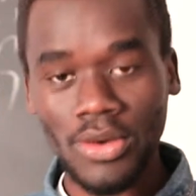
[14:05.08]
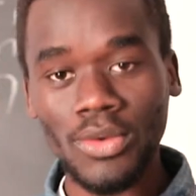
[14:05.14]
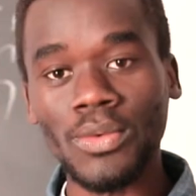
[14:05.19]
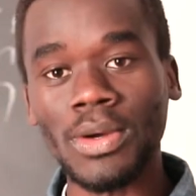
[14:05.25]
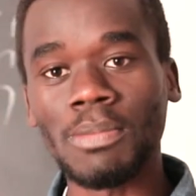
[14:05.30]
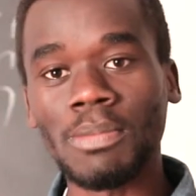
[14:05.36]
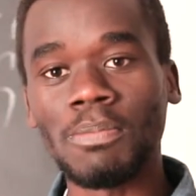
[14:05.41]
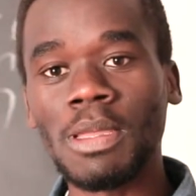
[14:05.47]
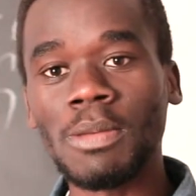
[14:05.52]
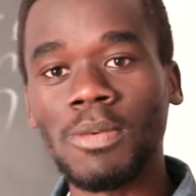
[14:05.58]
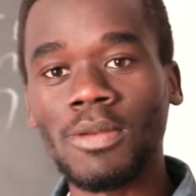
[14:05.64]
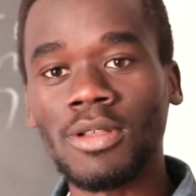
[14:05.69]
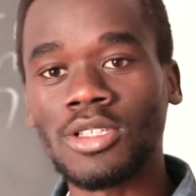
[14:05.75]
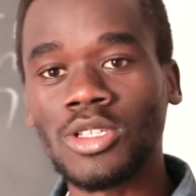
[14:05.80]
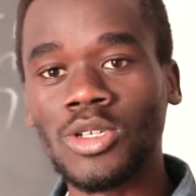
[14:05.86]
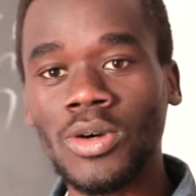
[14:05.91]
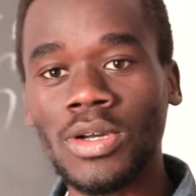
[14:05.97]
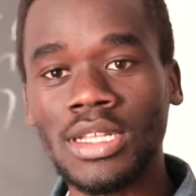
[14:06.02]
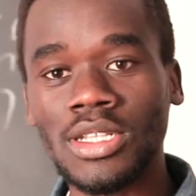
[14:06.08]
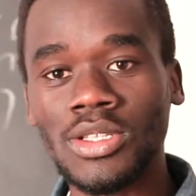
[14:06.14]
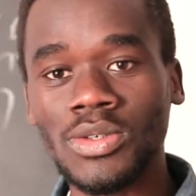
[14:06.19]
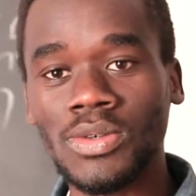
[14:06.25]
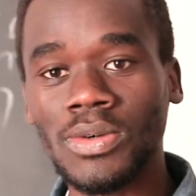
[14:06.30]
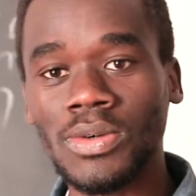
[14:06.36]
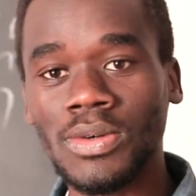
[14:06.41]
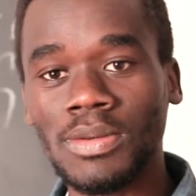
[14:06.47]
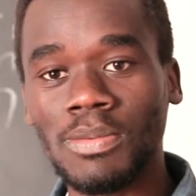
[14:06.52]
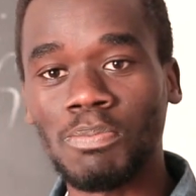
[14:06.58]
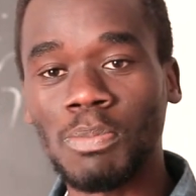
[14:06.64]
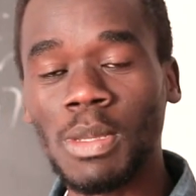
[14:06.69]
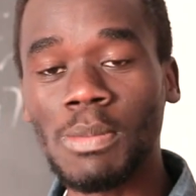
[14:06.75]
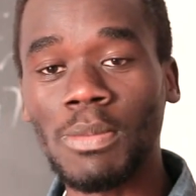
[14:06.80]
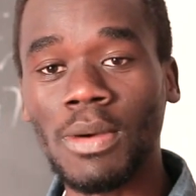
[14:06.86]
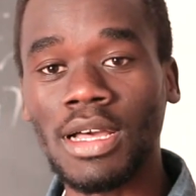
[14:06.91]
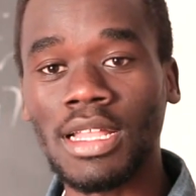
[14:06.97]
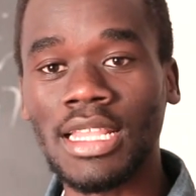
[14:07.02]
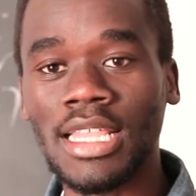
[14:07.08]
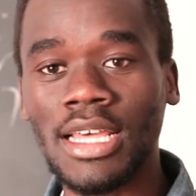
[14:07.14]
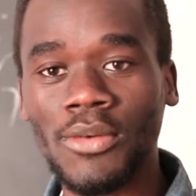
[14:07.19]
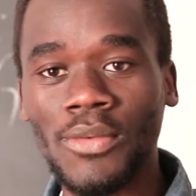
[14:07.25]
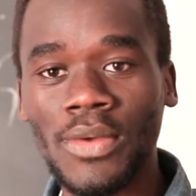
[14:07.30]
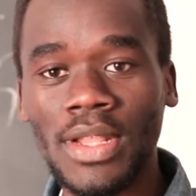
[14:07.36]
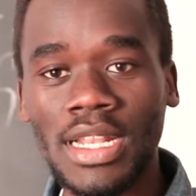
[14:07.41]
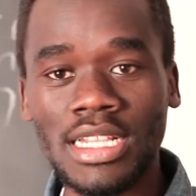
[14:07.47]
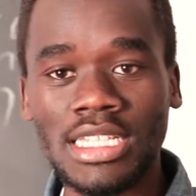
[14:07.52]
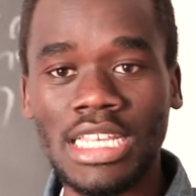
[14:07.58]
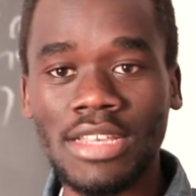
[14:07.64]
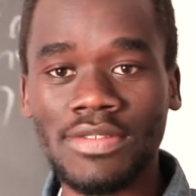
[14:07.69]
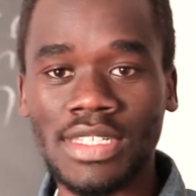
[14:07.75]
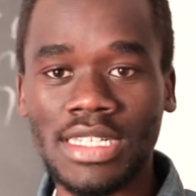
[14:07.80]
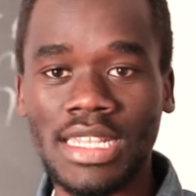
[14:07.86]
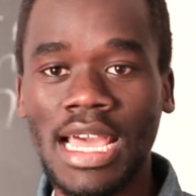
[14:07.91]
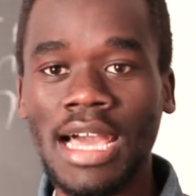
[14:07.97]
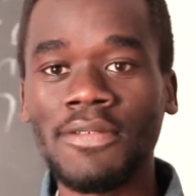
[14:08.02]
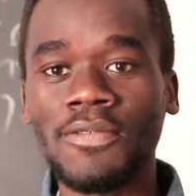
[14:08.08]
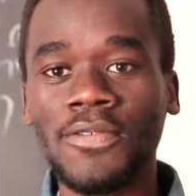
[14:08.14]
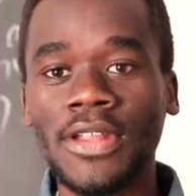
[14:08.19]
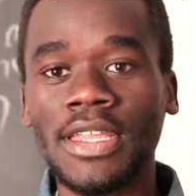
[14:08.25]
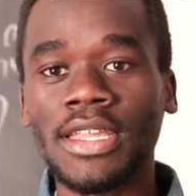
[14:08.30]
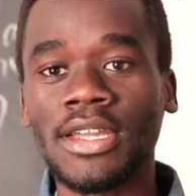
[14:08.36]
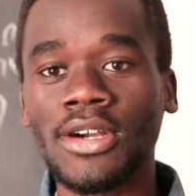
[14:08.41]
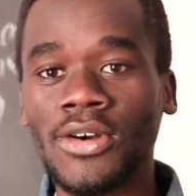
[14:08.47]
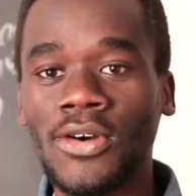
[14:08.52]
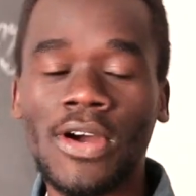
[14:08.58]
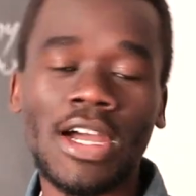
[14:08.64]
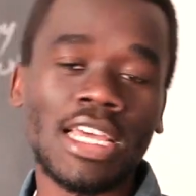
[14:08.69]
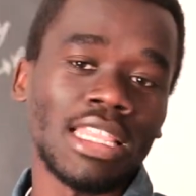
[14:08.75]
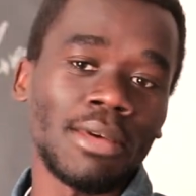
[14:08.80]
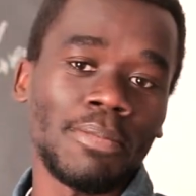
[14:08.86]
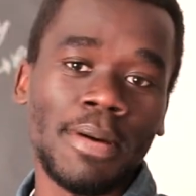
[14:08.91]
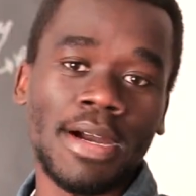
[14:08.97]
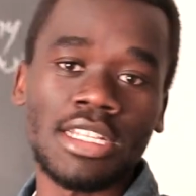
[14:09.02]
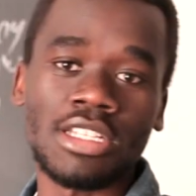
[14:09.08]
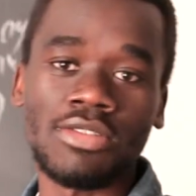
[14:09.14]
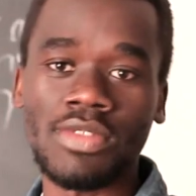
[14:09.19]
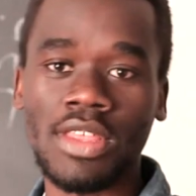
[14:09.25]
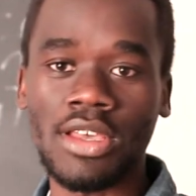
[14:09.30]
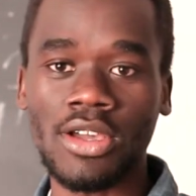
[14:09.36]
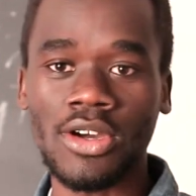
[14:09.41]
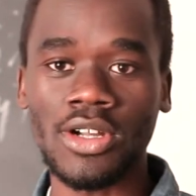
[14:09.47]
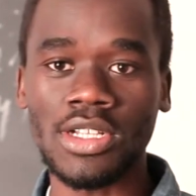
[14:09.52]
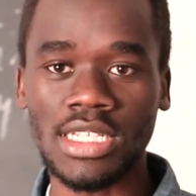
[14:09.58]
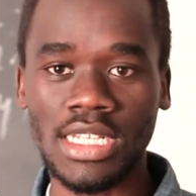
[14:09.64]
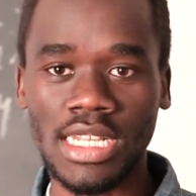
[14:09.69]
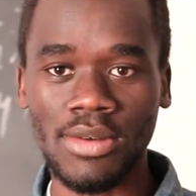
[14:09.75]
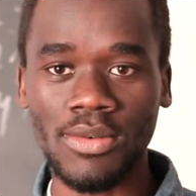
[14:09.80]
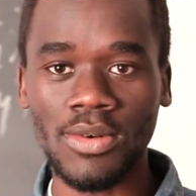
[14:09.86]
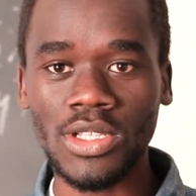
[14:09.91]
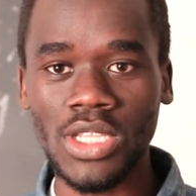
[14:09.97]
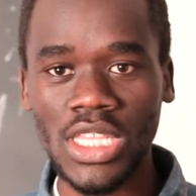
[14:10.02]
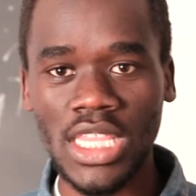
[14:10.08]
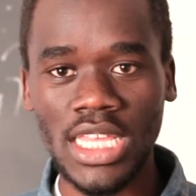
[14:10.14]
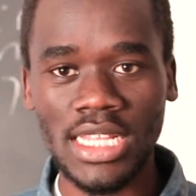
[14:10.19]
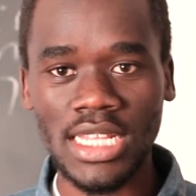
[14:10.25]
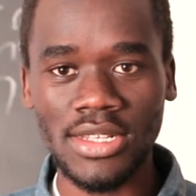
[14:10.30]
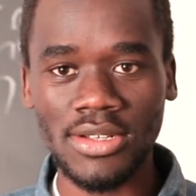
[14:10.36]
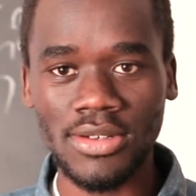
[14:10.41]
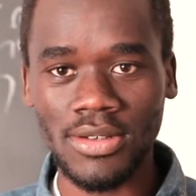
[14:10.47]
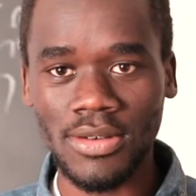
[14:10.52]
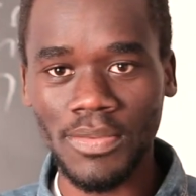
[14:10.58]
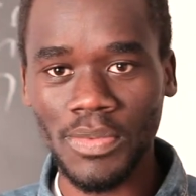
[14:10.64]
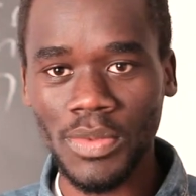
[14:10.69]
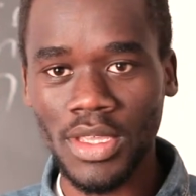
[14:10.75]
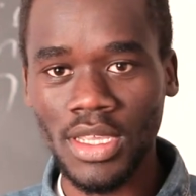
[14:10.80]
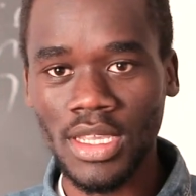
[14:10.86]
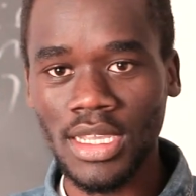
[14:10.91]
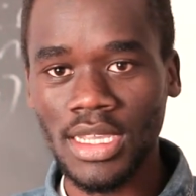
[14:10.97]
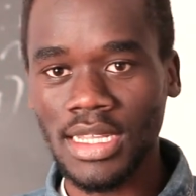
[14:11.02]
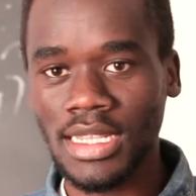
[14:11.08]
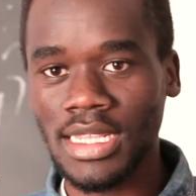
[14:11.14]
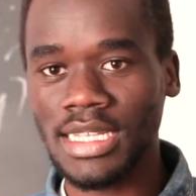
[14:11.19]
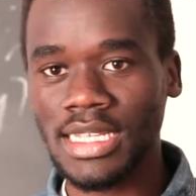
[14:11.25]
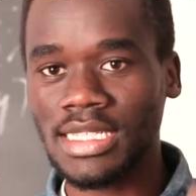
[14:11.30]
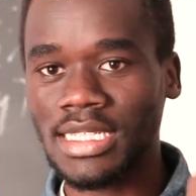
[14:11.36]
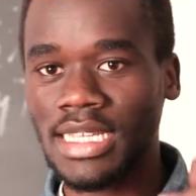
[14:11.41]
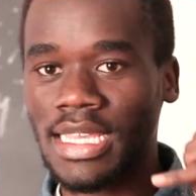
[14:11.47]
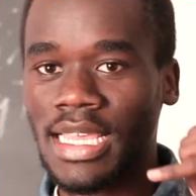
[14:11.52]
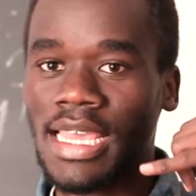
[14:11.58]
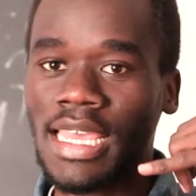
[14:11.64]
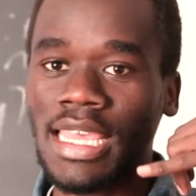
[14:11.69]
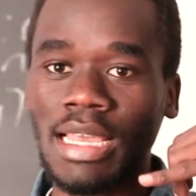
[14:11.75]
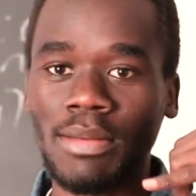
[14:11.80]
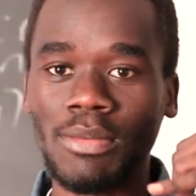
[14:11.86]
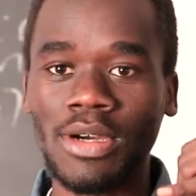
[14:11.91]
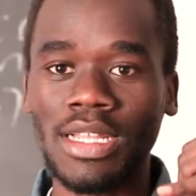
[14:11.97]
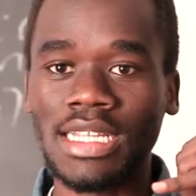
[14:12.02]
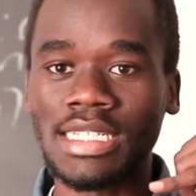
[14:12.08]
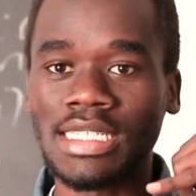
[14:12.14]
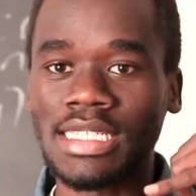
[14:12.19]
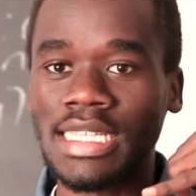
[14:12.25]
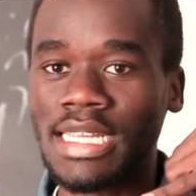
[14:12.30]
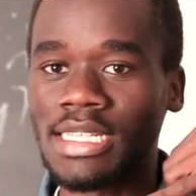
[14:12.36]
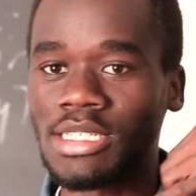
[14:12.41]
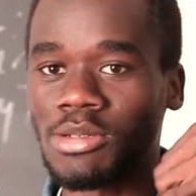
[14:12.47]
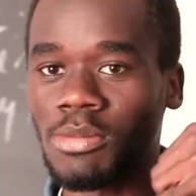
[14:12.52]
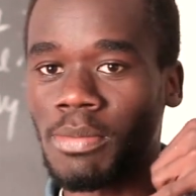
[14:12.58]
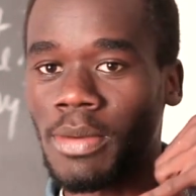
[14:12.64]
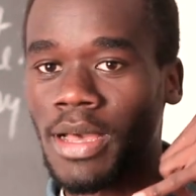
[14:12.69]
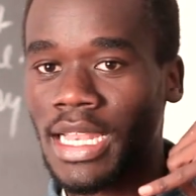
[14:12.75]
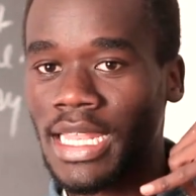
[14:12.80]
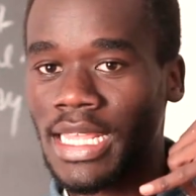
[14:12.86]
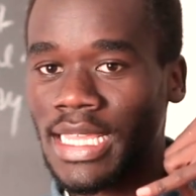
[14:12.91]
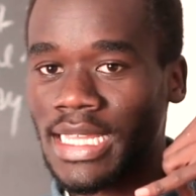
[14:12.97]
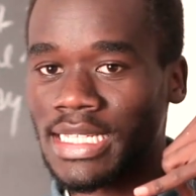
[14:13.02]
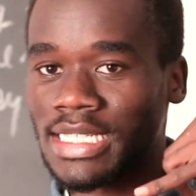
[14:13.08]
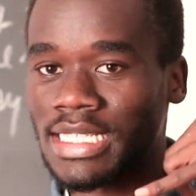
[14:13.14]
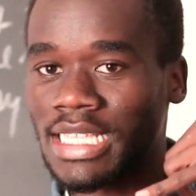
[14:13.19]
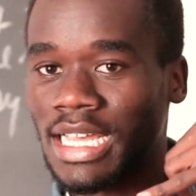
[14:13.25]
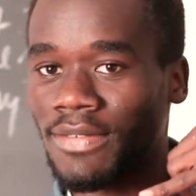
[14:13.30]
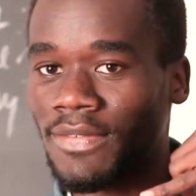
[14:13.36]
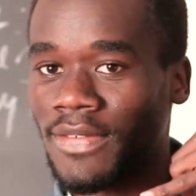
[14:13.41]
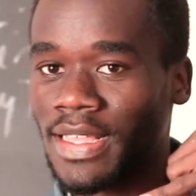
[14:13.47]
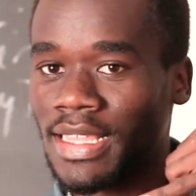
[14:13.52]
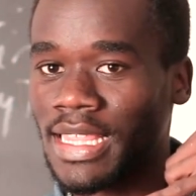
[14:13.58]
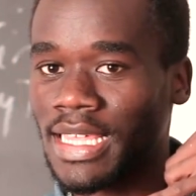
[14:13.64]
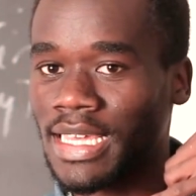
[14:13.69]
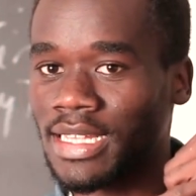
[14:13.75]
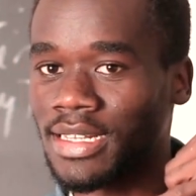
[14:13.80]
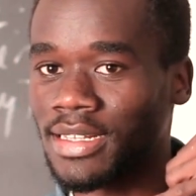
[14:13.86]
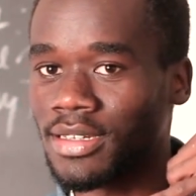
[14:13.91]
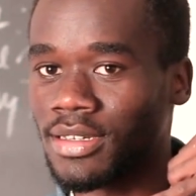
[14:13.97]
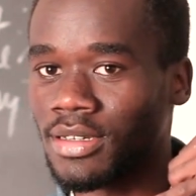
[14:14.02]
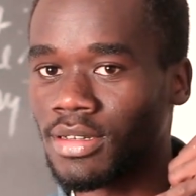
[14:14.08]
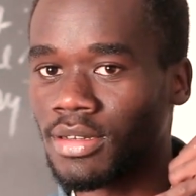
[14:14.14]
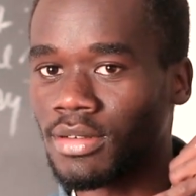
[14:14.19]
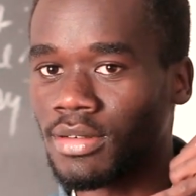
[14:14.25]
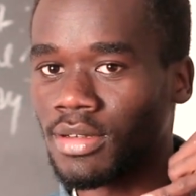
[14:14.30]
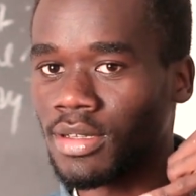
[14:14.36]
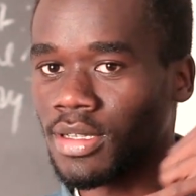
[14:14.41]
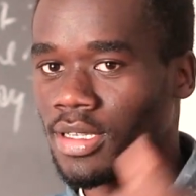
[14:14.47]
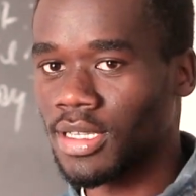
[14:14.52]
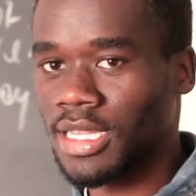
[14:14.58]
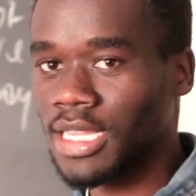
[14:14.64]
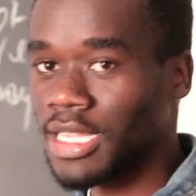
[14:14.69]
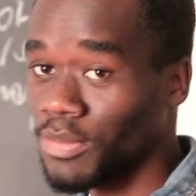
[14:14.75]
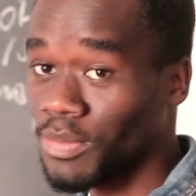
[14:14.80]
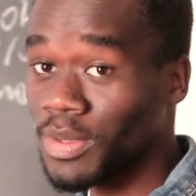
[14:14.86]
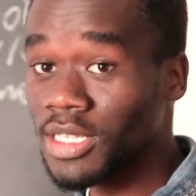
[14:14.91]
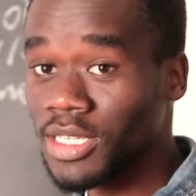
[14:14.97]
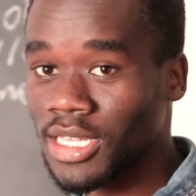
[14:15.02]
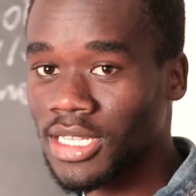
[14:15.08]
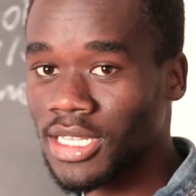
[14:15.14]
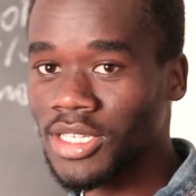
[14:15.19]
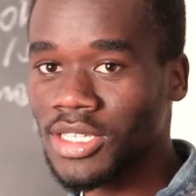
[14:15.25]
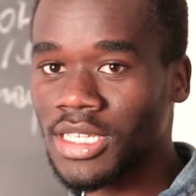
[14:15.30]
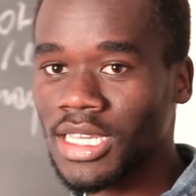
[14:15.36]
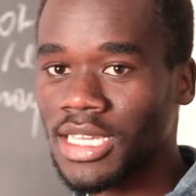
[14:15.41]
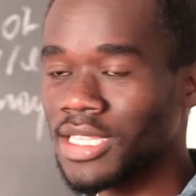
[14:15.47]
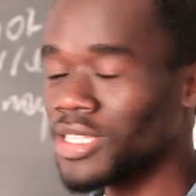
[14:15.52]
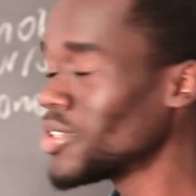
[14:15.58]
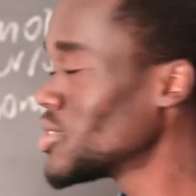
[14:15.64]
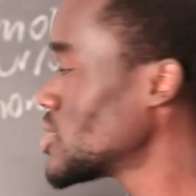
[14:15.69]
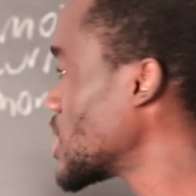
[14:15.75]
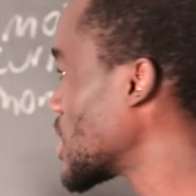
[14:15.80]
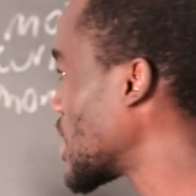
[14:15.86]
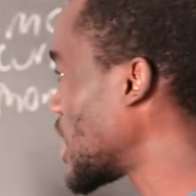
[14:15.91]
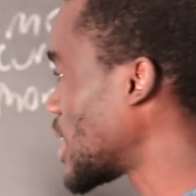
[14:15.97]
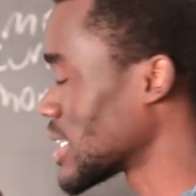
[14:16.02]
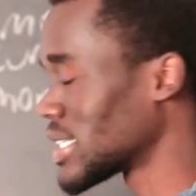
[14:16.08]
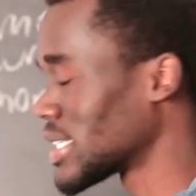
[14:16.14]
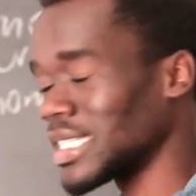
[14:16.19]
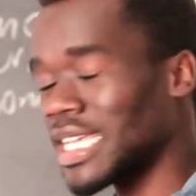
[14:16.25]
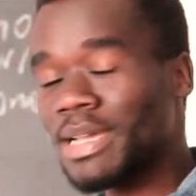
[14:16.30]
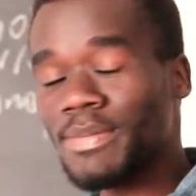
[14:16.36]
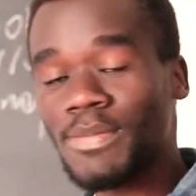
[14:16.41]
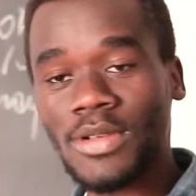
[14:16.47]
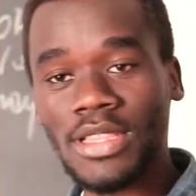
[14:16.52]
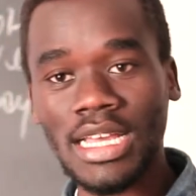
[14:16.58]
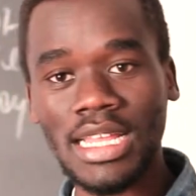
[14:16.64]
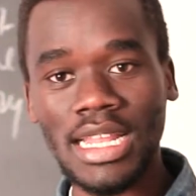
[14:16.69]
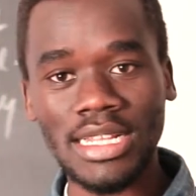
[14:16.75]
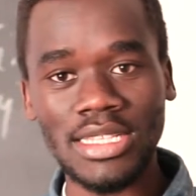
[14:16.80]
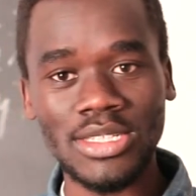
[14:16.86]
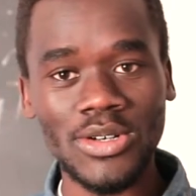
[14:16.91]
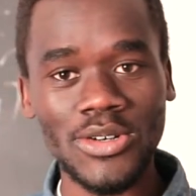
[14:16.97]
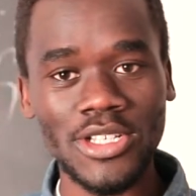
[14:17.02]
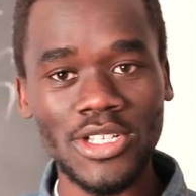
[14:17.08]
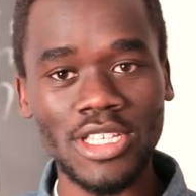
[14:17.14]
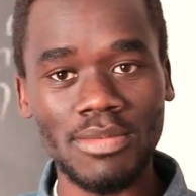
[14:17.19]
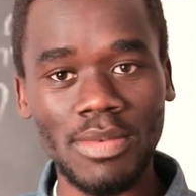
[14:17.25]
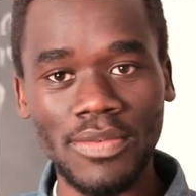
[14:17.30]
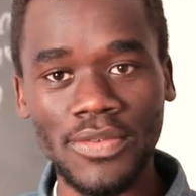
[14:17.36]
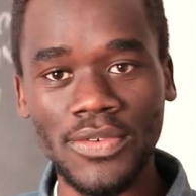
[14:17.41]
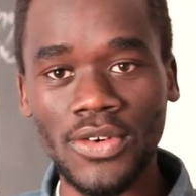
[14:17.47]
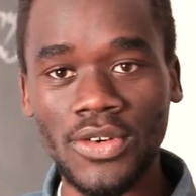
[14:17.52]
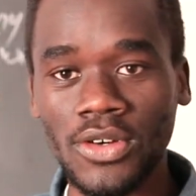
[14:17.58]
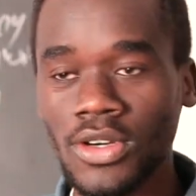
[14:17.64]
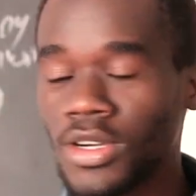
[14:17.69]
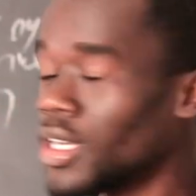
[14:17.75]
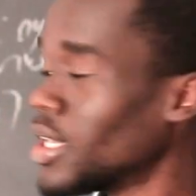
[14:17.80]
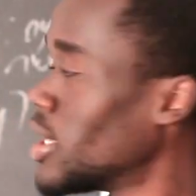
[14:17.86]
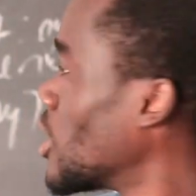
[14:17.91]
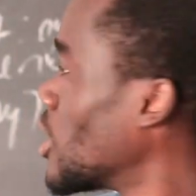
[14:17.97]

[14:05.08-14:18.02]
when people are talking to their relatives in Africa or other parts of the continent, what do? They say, hey, I'm gonna send you money and stuff like that. And using the example that I told you before,